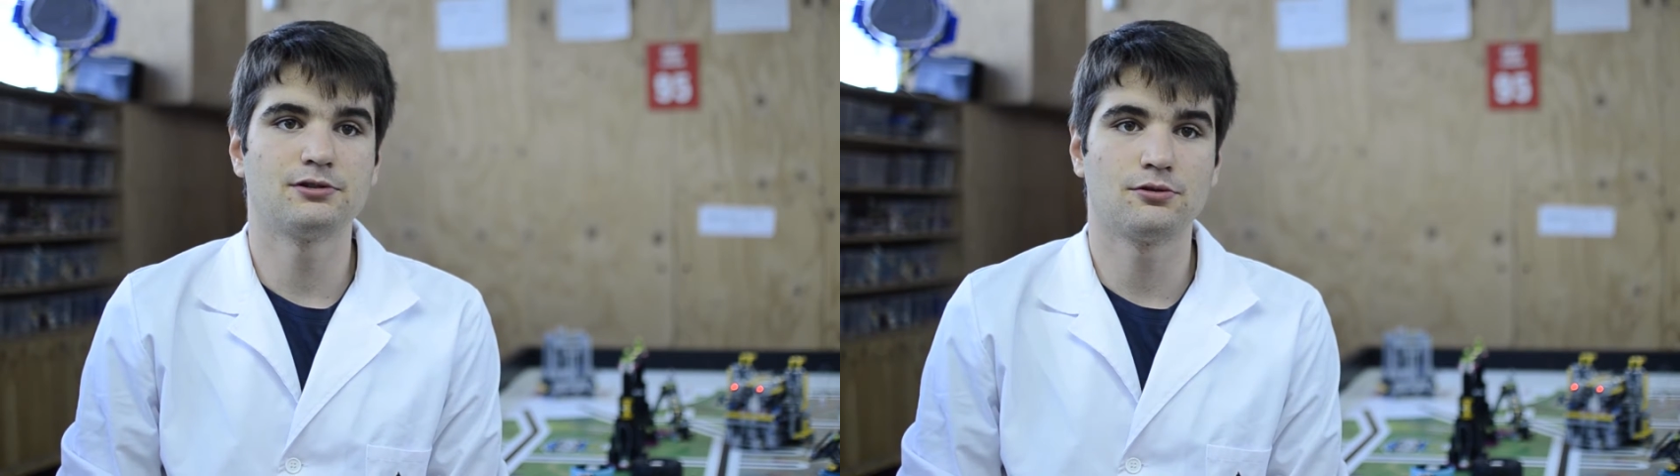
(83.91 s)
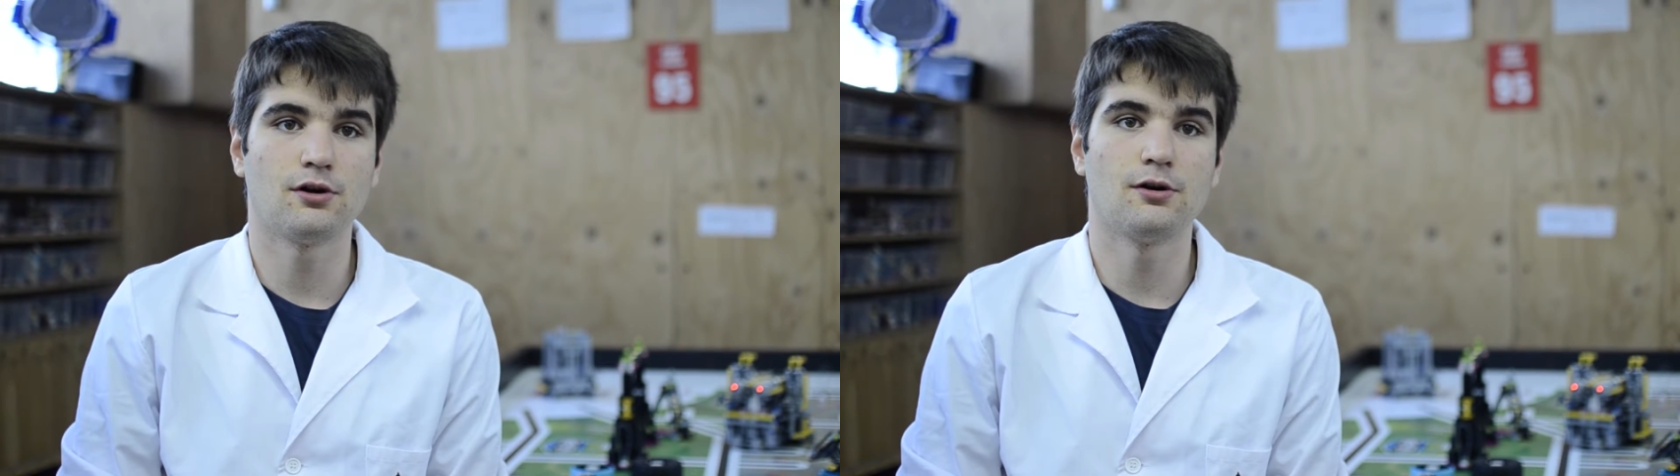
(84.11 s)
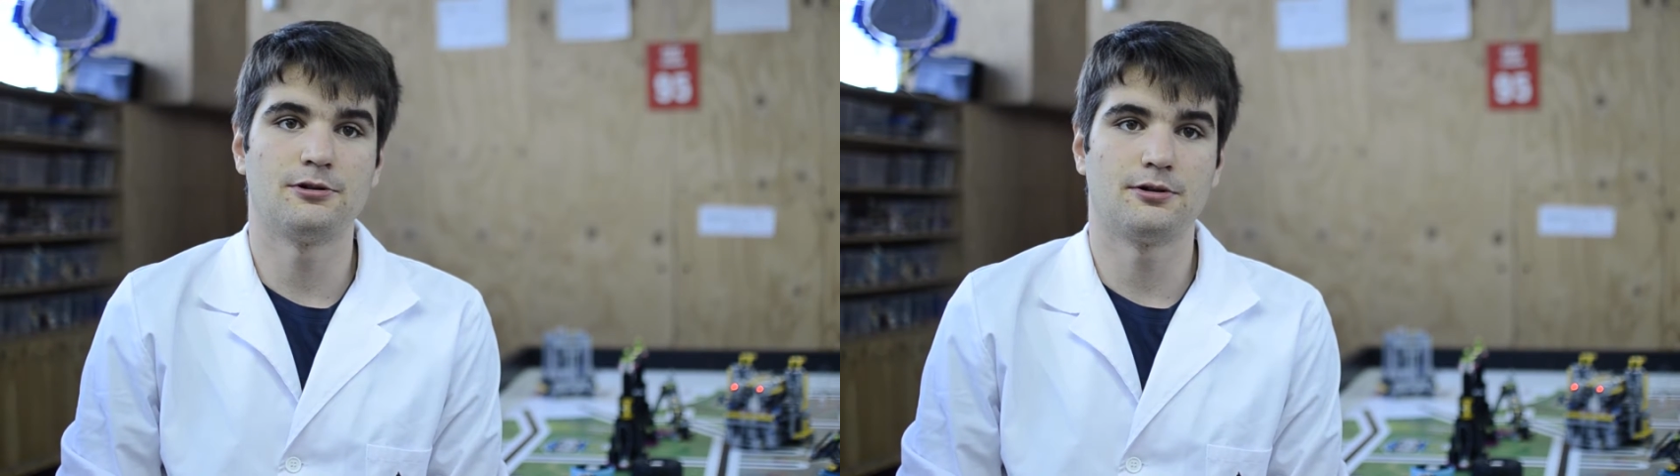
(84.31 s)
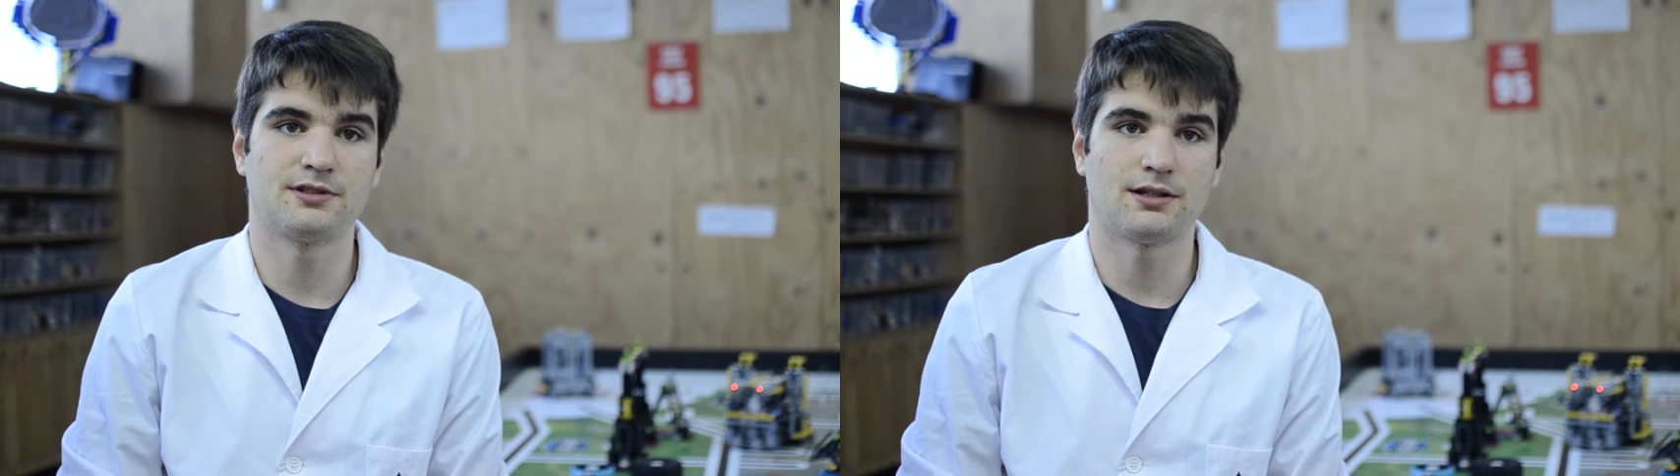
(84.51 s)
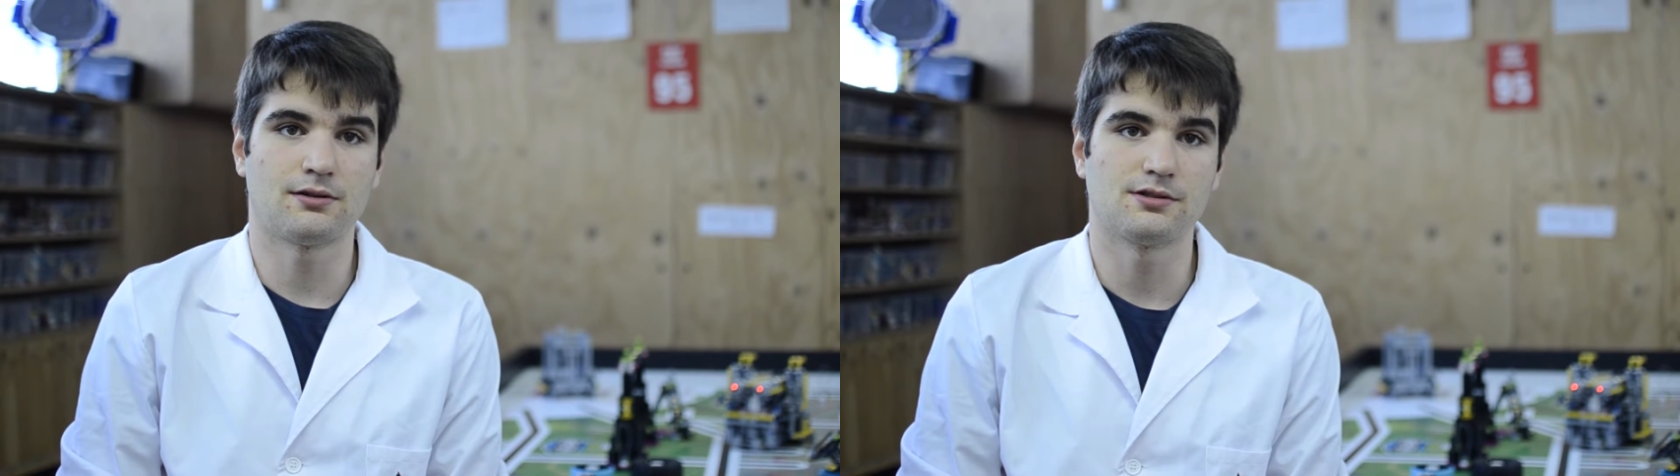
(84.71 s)
to go over
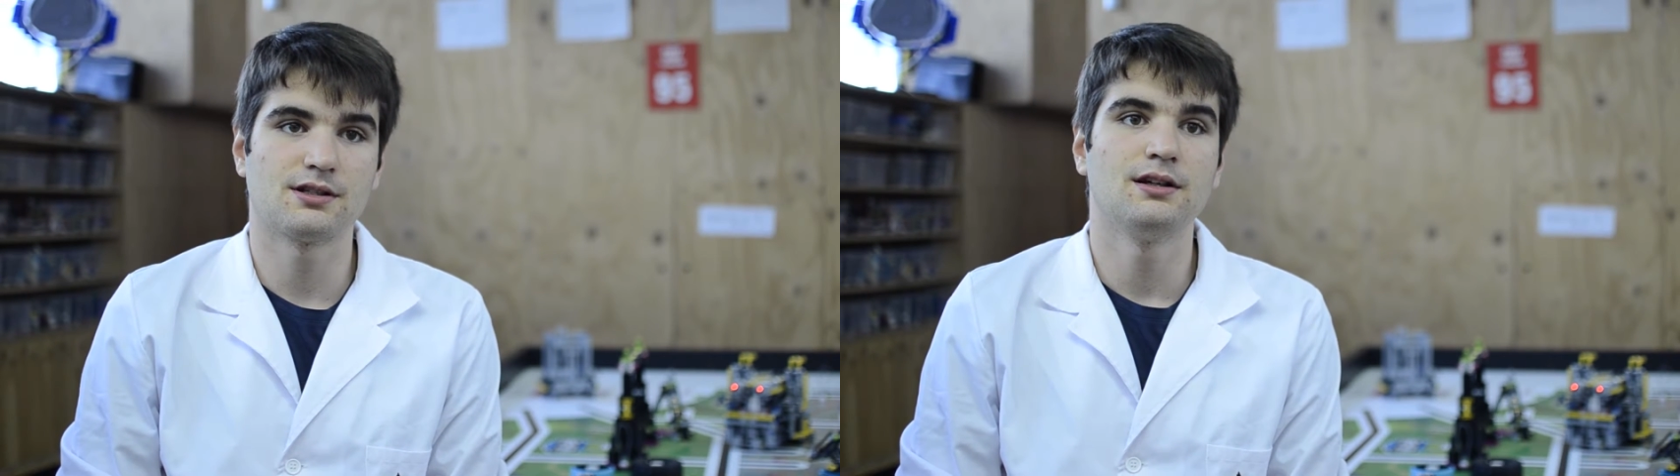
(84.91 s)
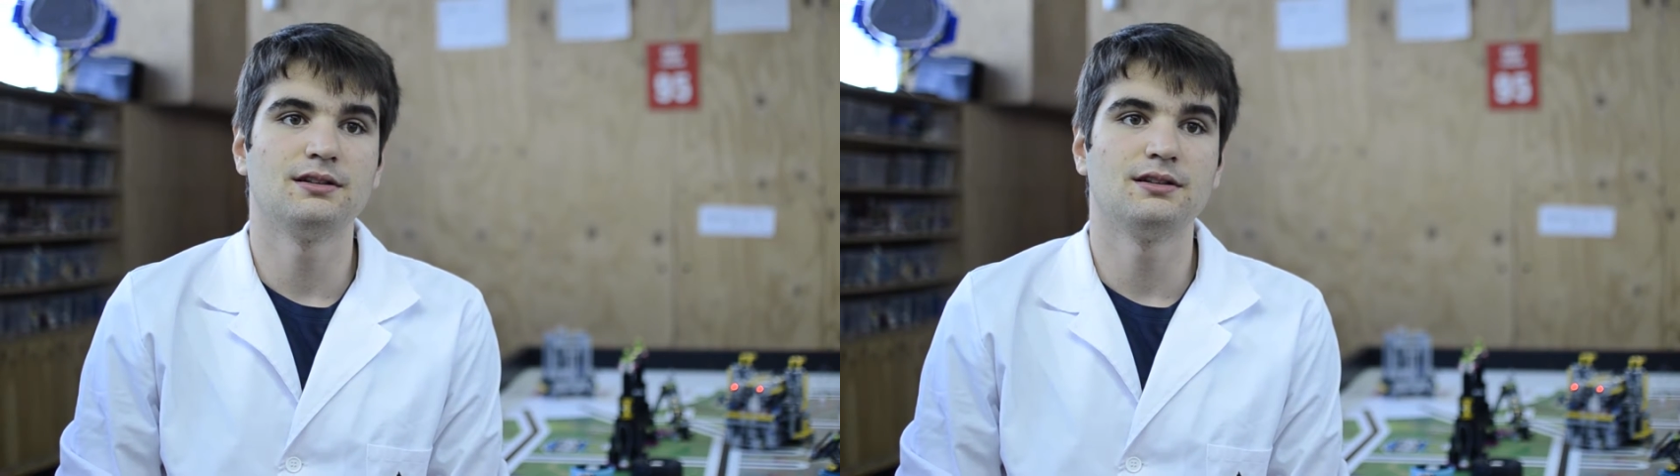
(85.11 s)
obstacles,